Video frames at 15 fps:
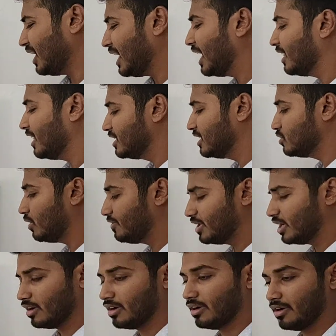and this is what we
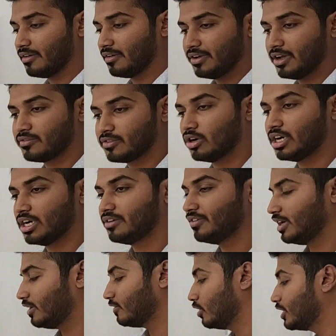have thought and we
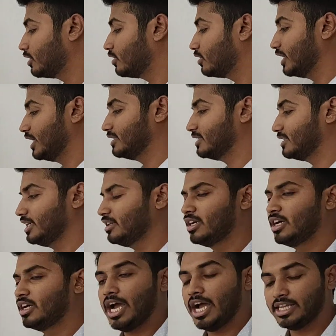are going to design.
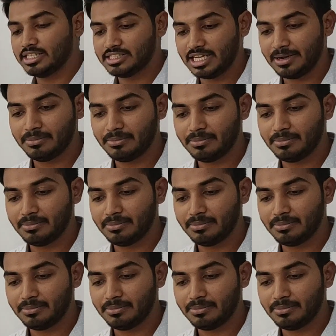At the same